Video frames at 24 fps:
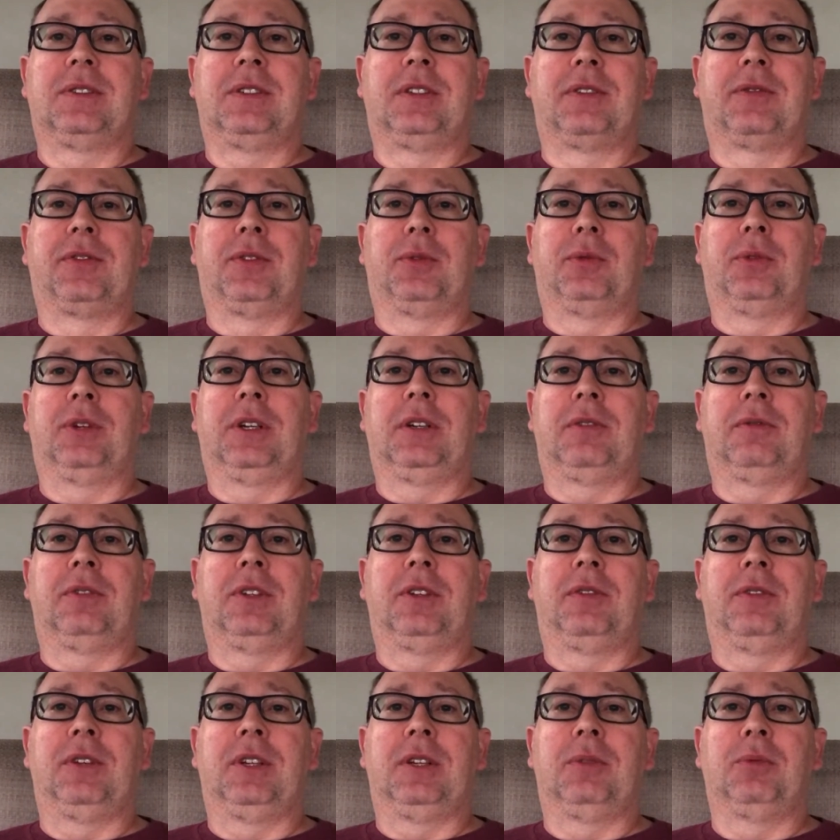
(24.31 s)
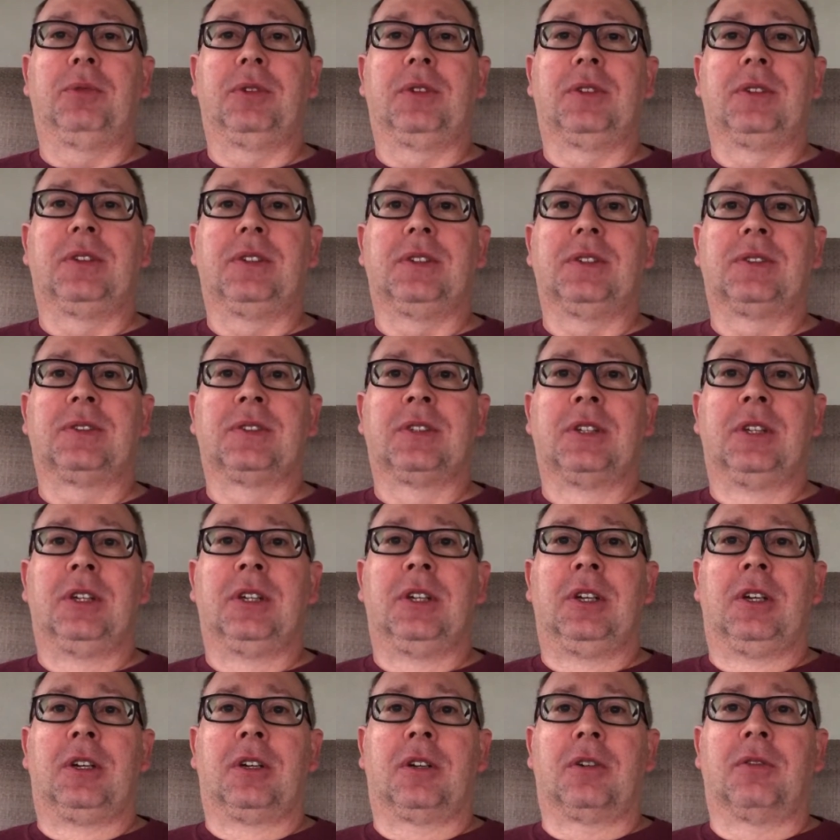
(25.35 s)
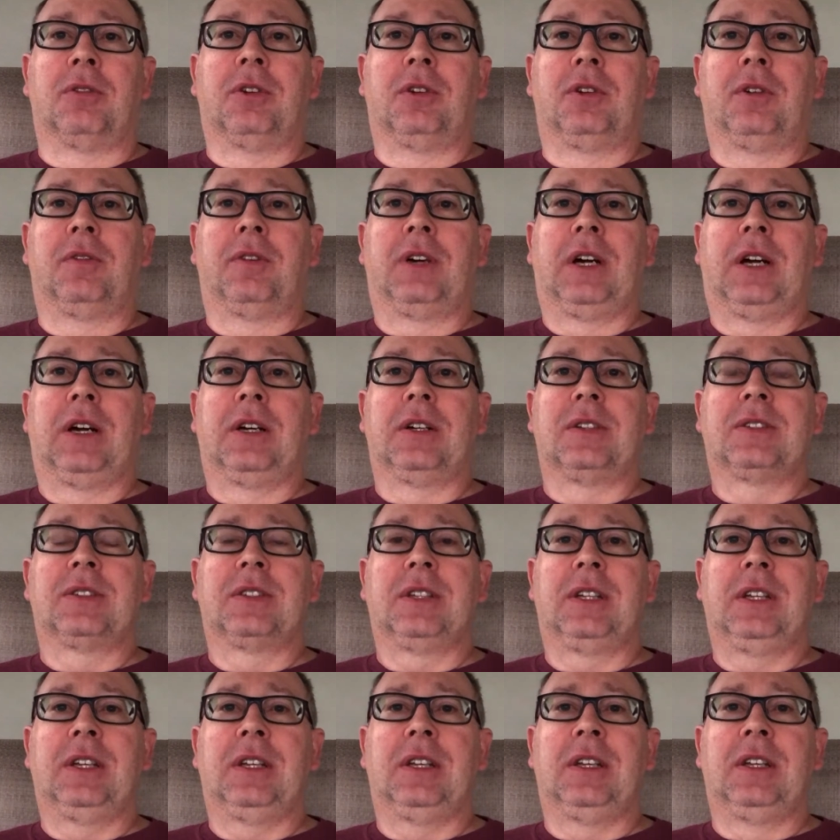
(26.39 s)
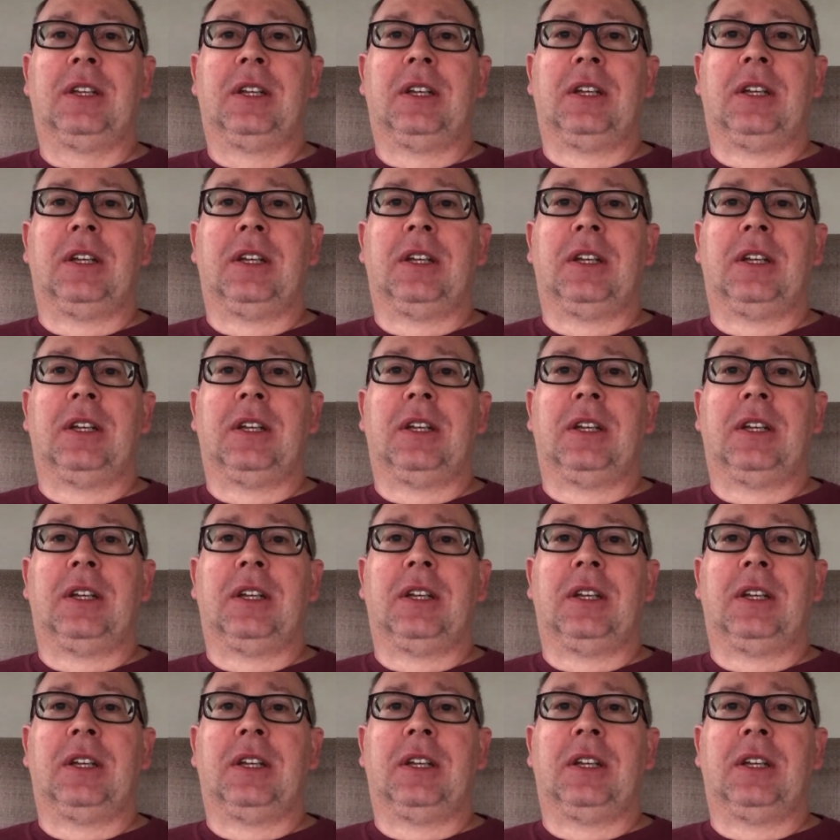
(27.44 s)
different way of living with this coronavirus and